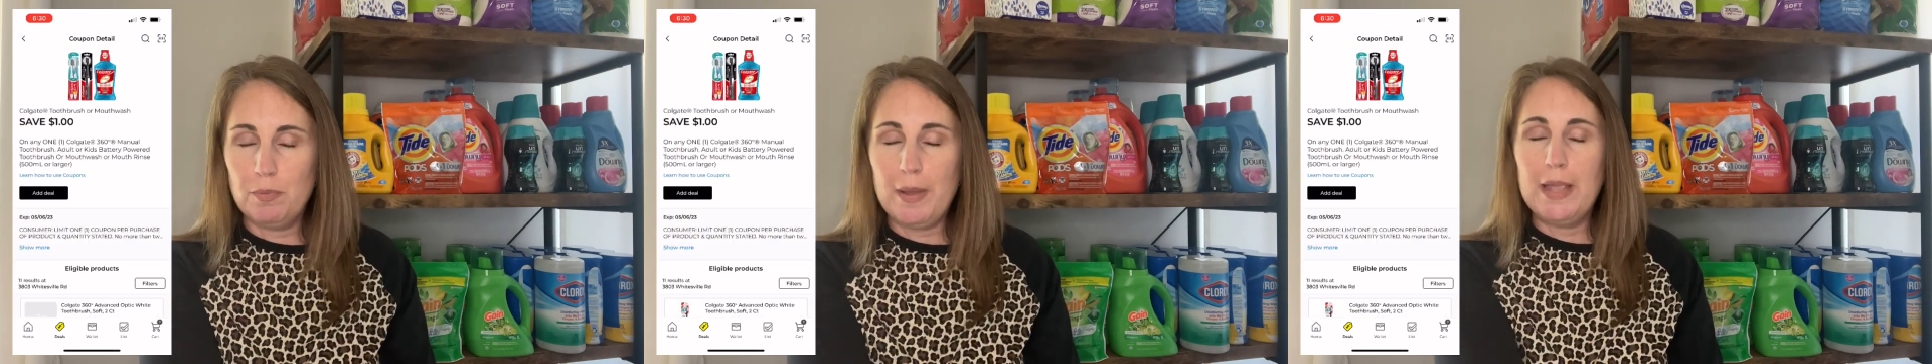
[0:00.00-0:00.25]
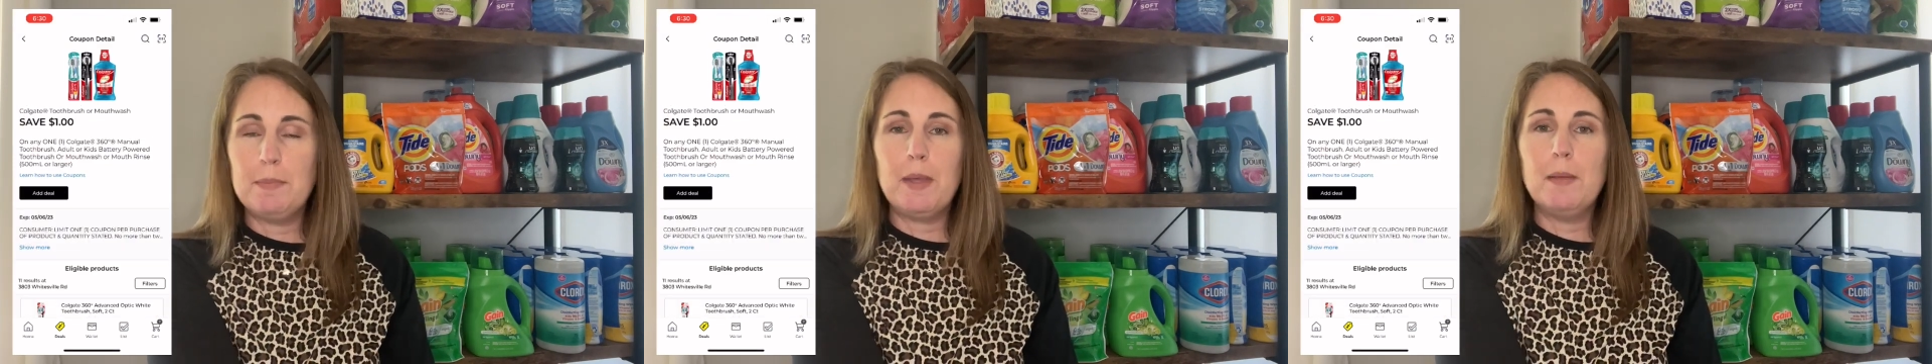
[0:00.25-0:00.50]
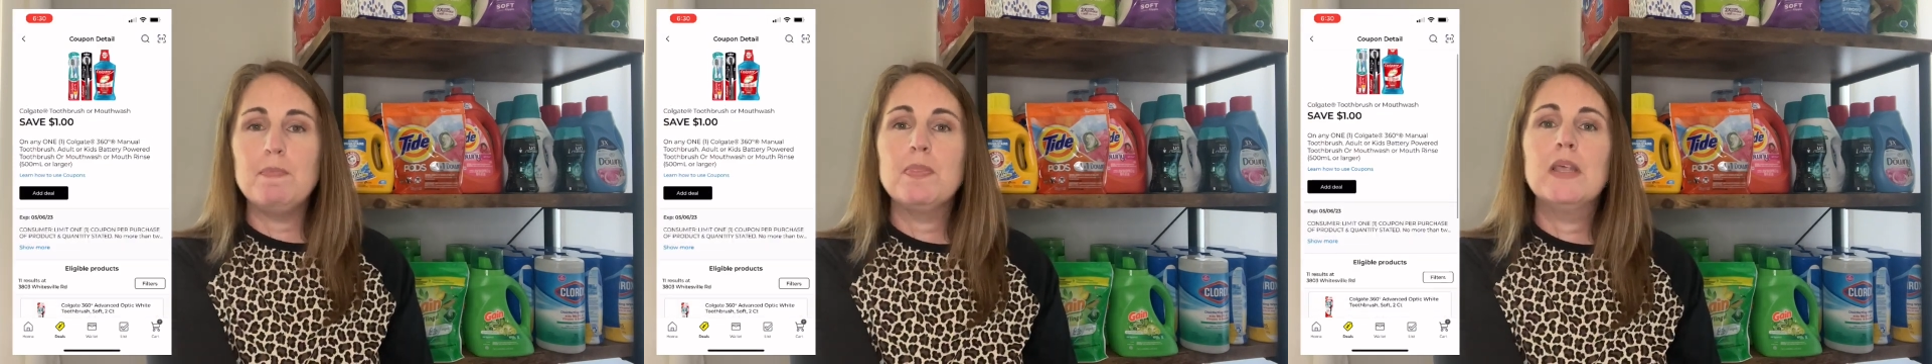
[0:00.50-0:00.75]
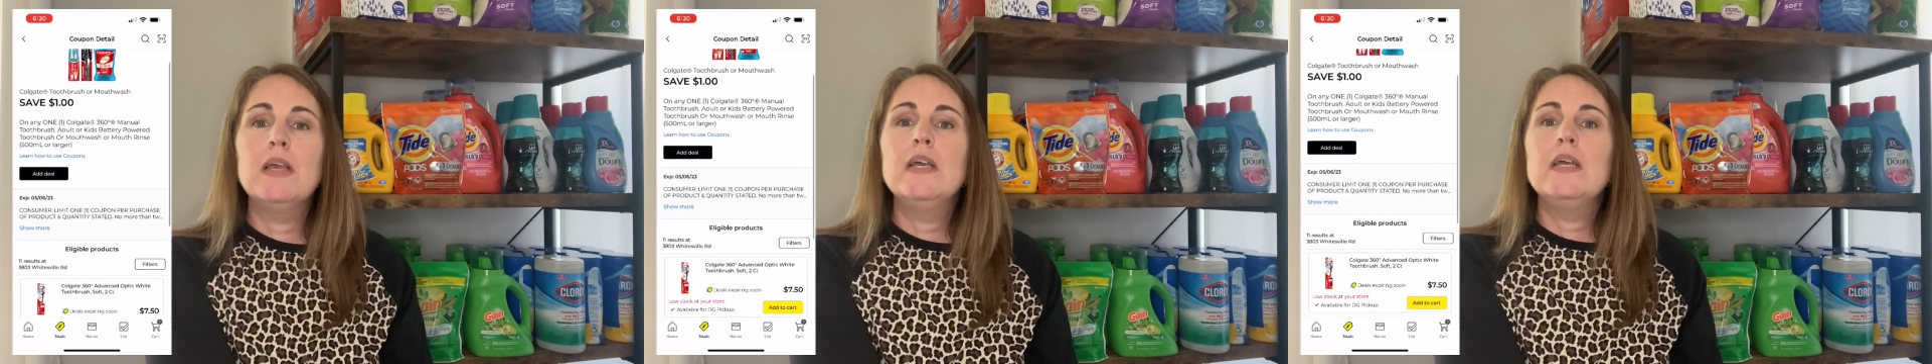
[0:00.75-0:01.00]
payment,
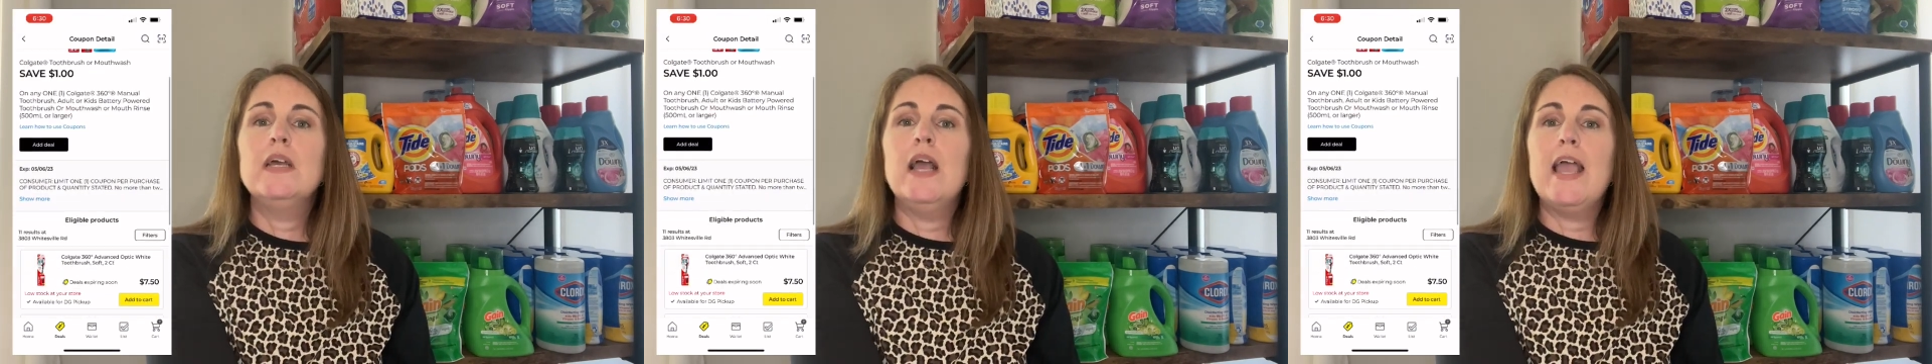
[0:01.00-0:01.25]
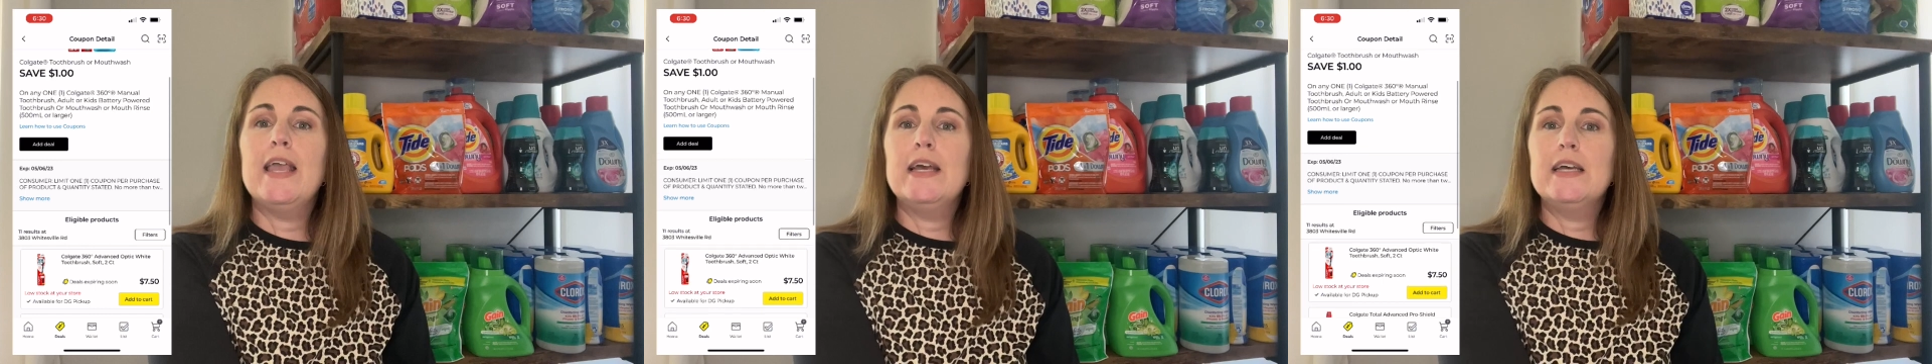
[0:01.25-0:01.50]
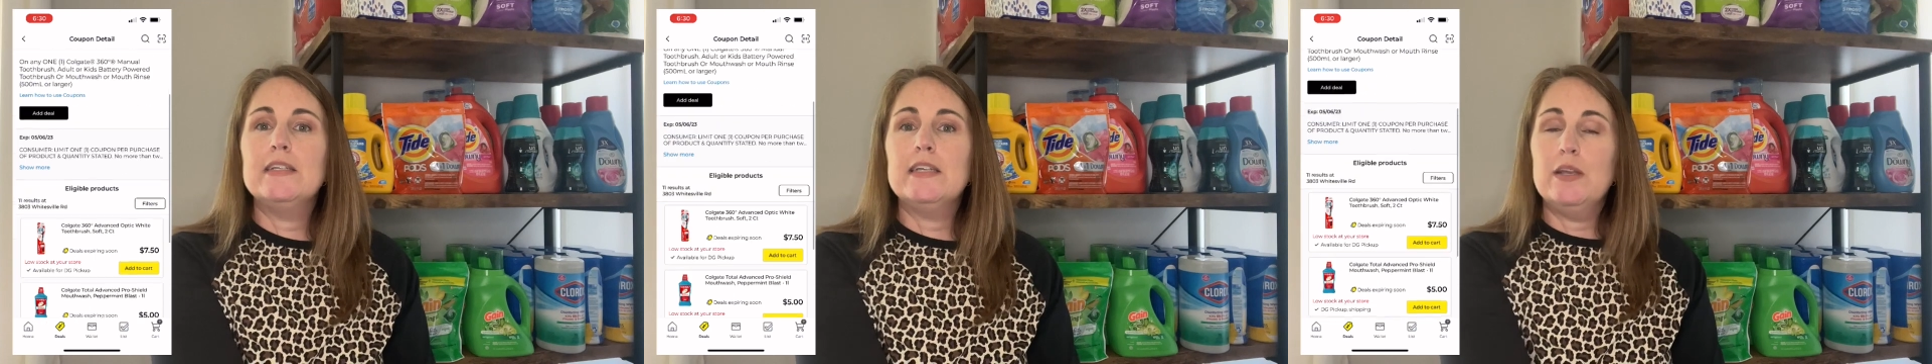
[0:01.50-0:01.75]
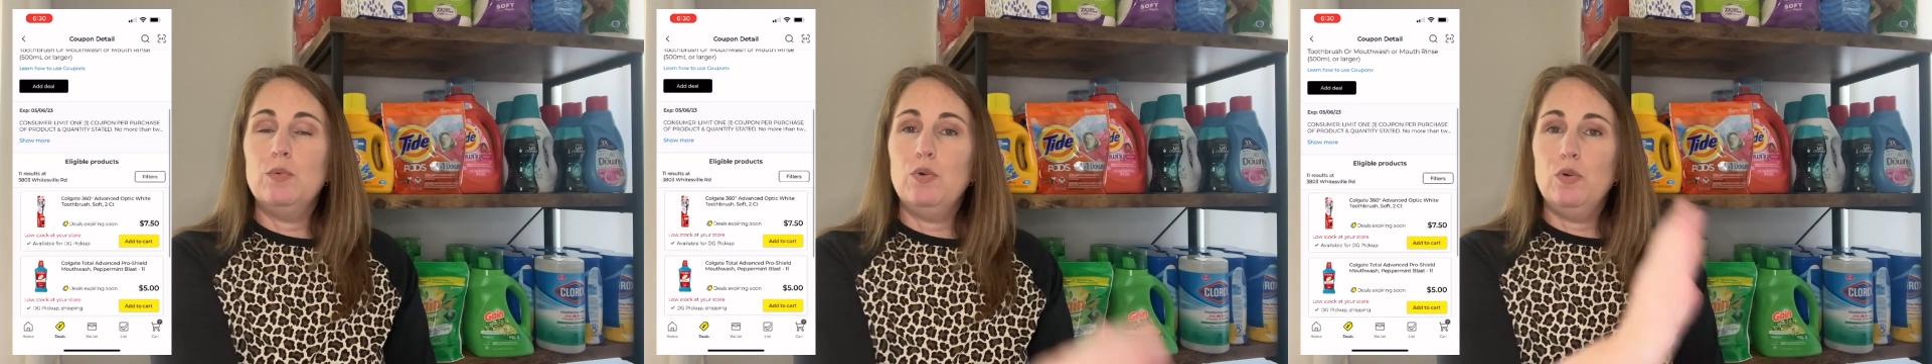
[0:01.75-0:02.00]
and
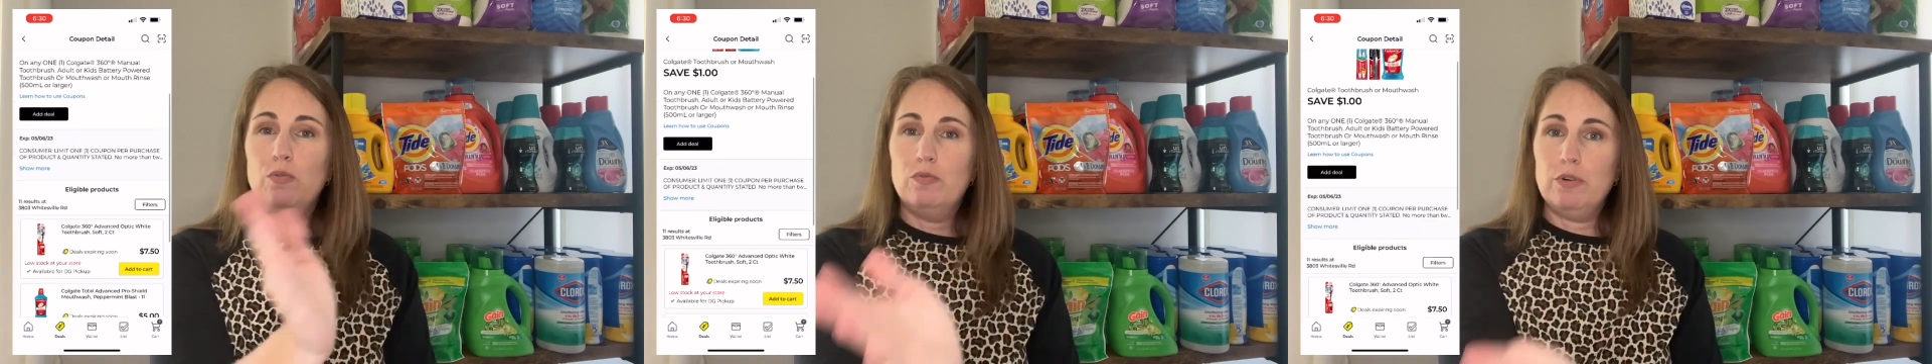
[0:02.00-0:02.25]
it will